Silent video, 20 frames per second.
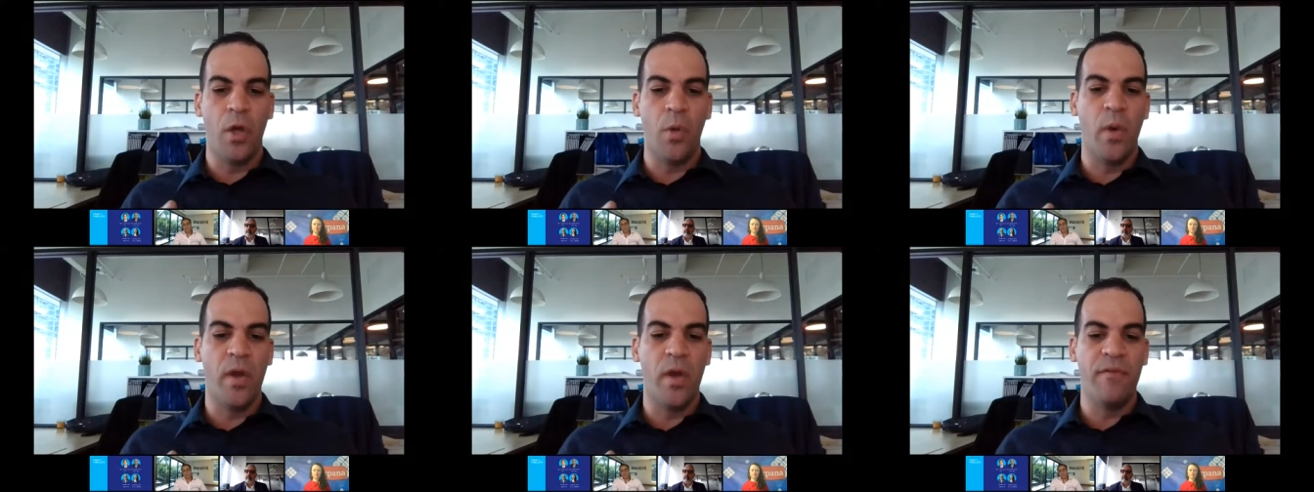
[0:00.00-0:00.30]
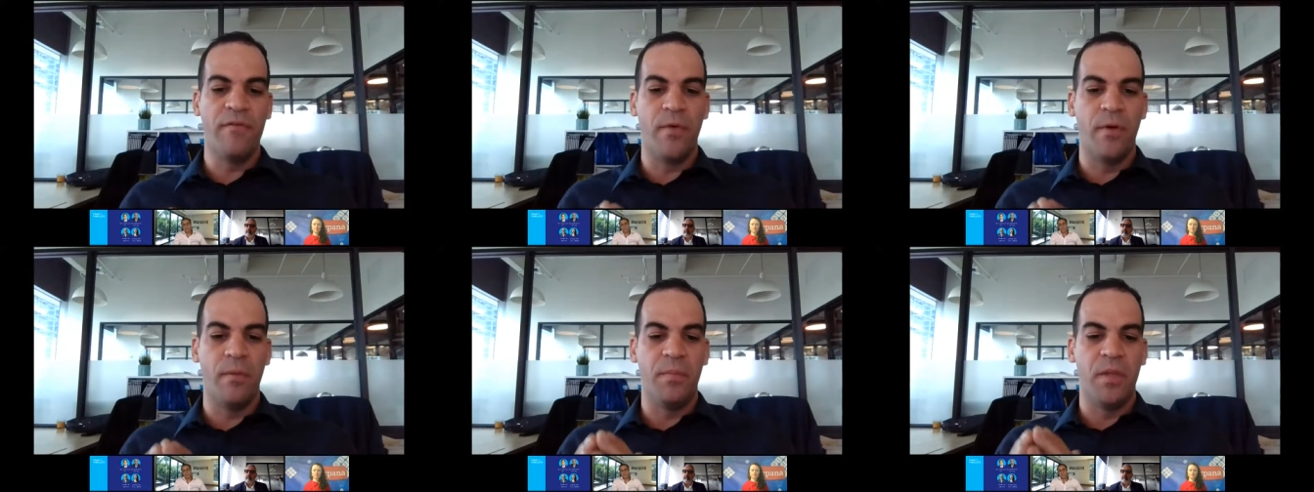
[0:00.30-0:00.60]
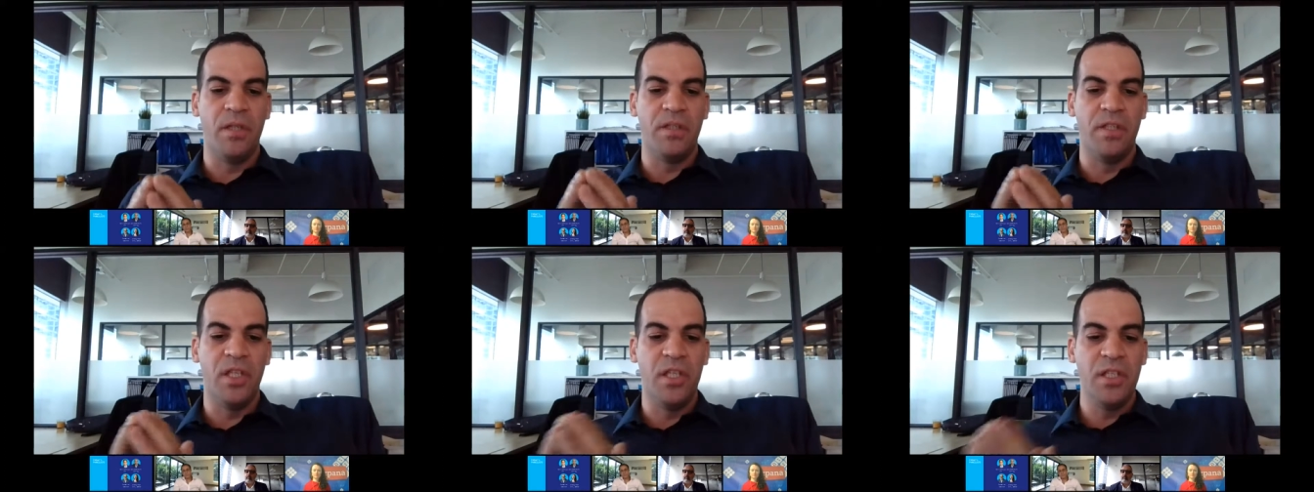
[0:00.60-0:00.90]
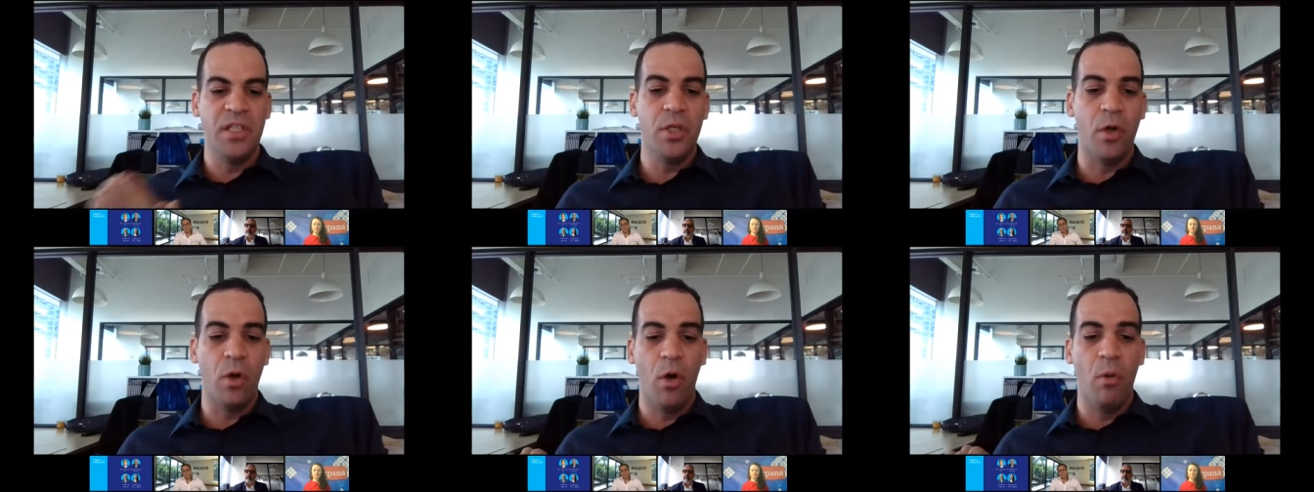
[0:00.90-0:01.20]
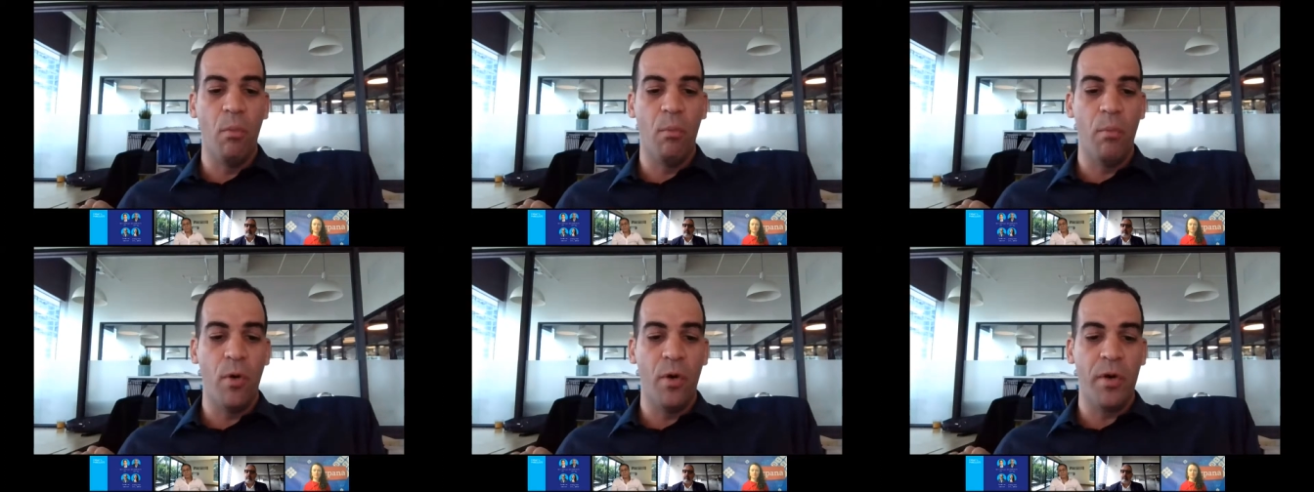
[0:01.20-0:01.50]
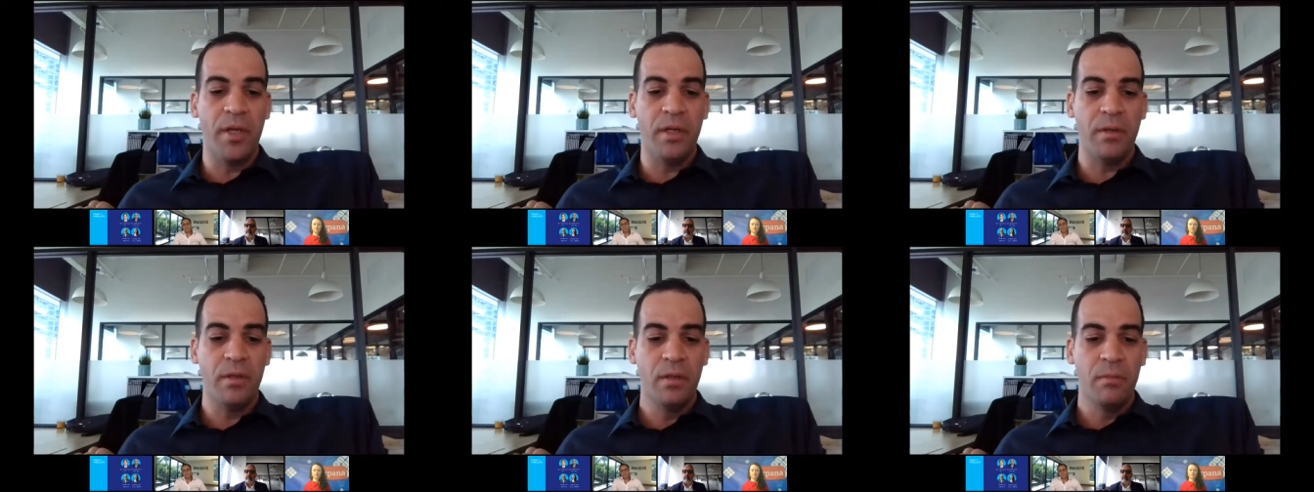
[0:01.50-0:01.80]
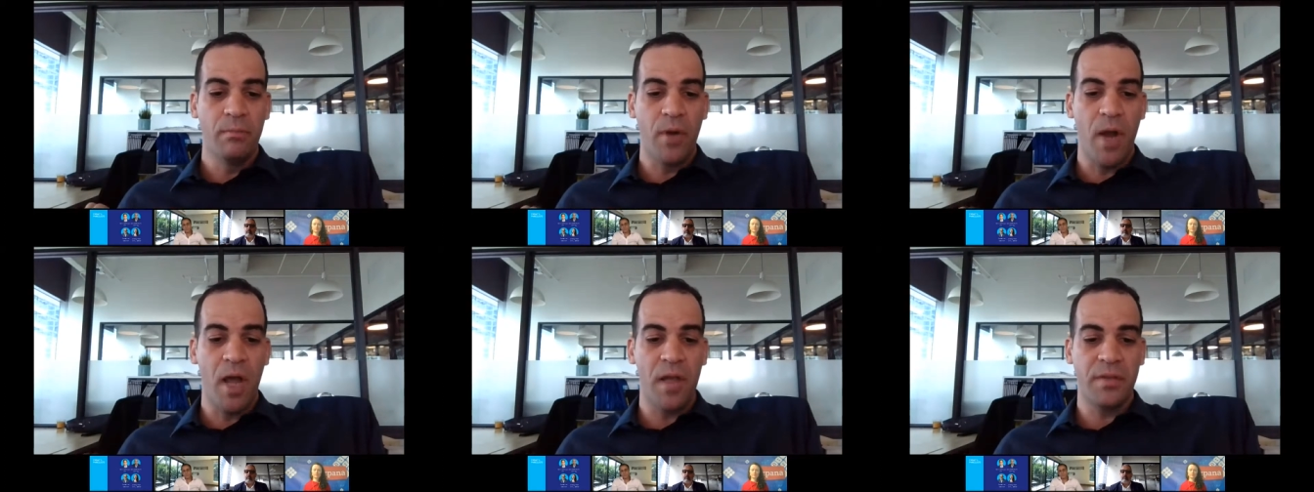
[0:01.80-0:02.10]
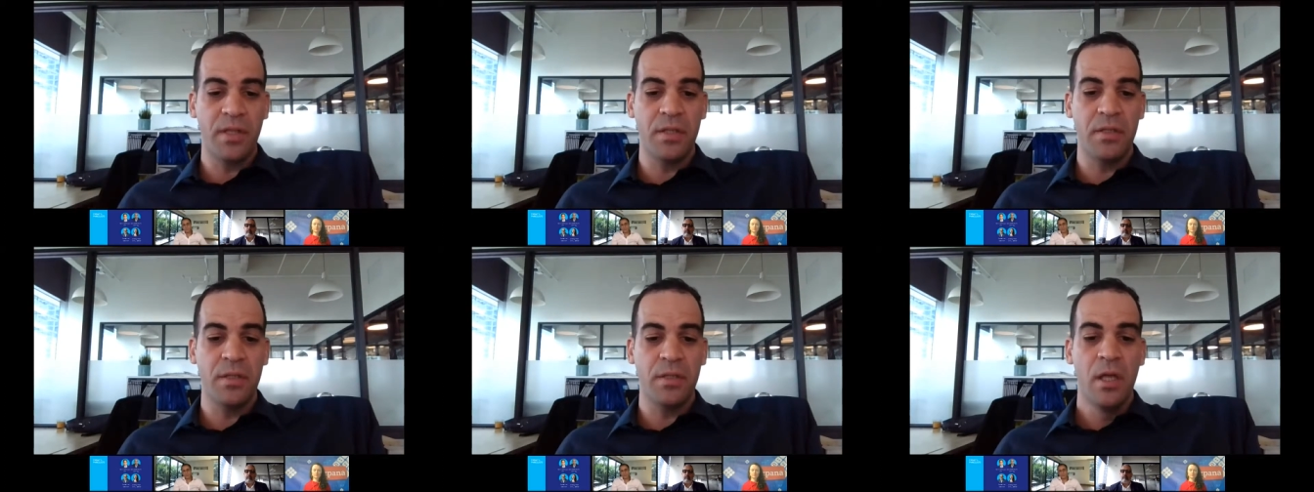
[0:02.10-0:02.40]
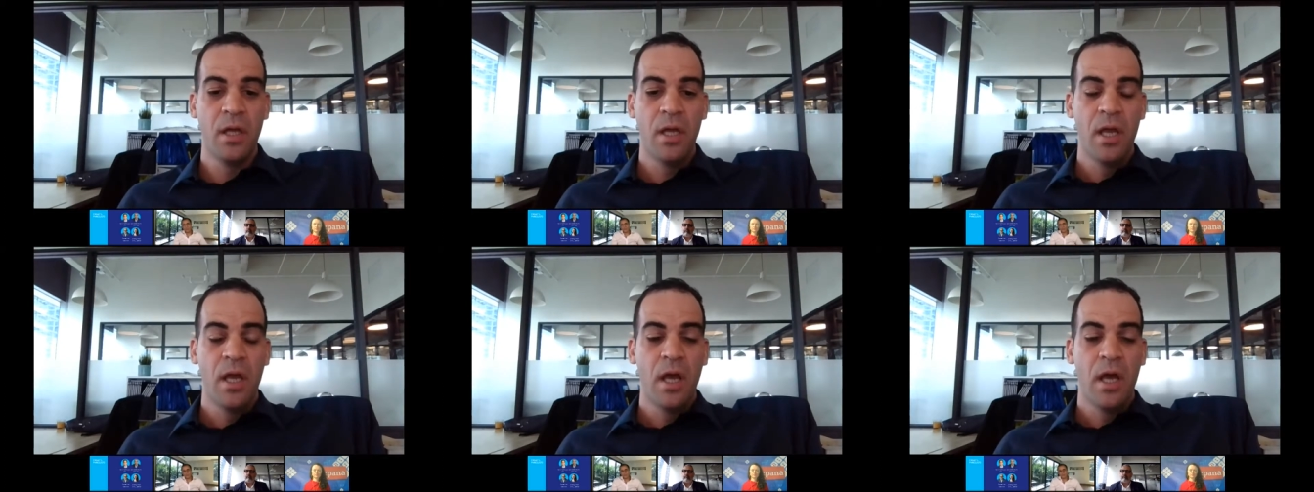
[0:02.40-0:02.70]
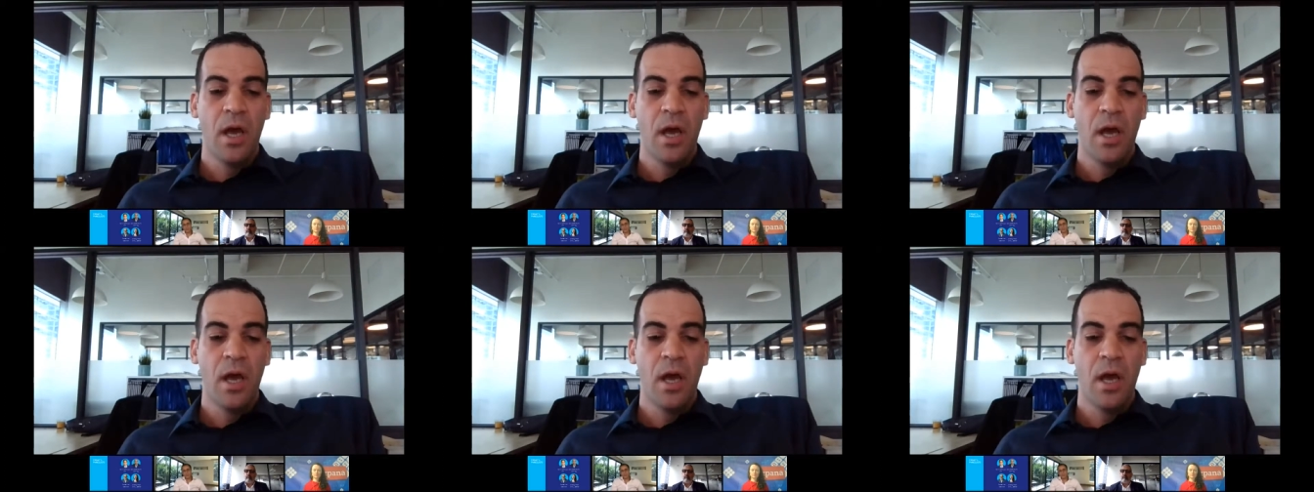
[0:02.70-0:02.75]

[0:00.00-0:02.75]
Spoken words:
all the way from the digital onboarding process